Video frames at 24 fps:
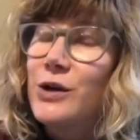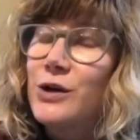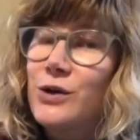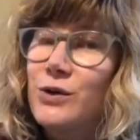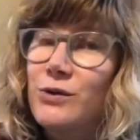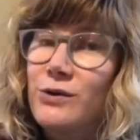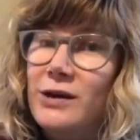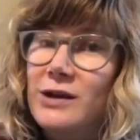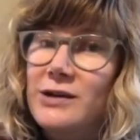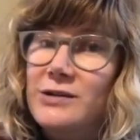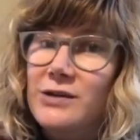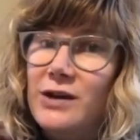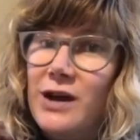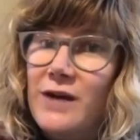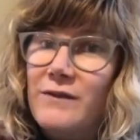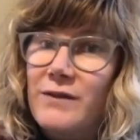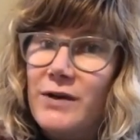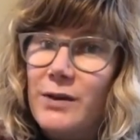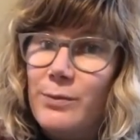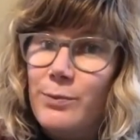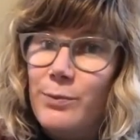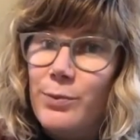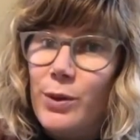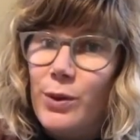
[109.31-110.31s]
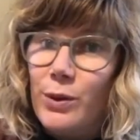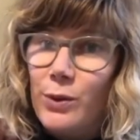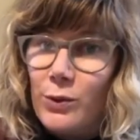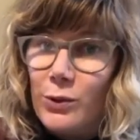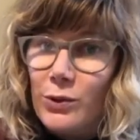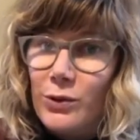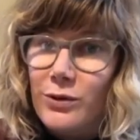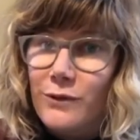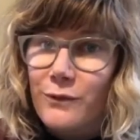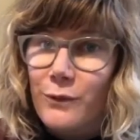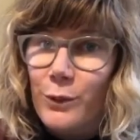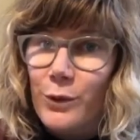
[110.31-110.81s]
you guys are having a
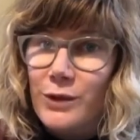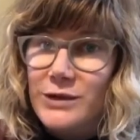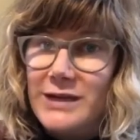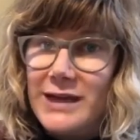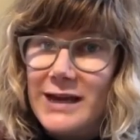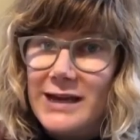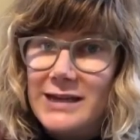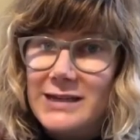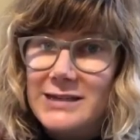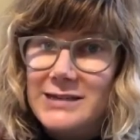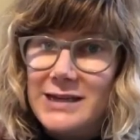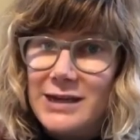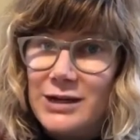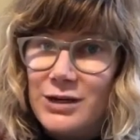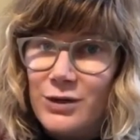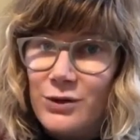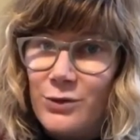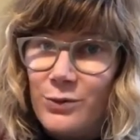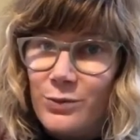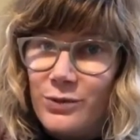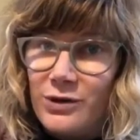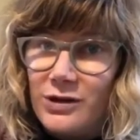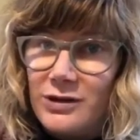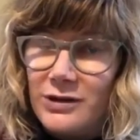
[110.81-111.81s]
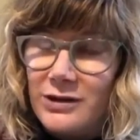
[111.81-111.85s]
polar vortex and you